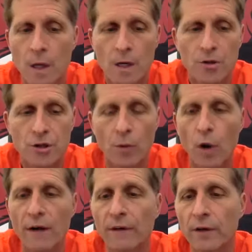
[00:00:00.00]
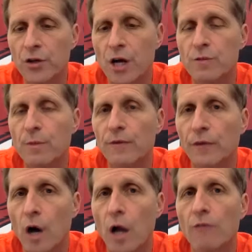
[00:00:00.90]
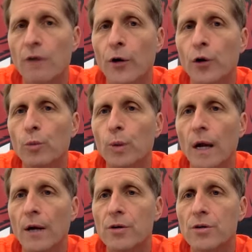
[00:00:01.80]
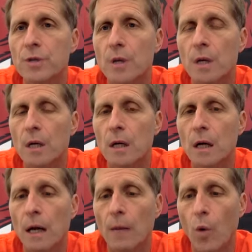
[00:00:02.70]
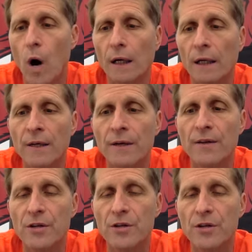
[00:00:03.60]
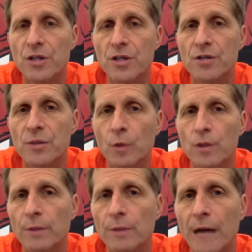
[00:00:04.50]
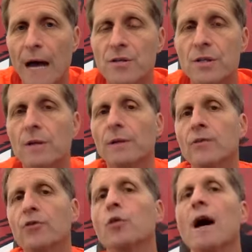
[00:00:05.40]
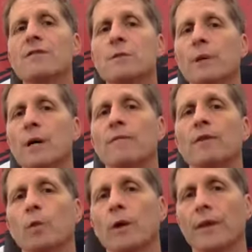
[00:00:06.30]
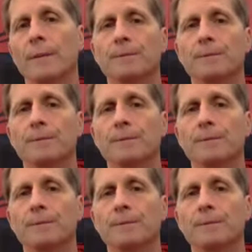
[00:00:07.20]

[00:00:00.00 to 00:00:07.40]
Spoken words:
somewhat of an adjustment for all of our new players walking into this system with some guys that do have some comfort with it.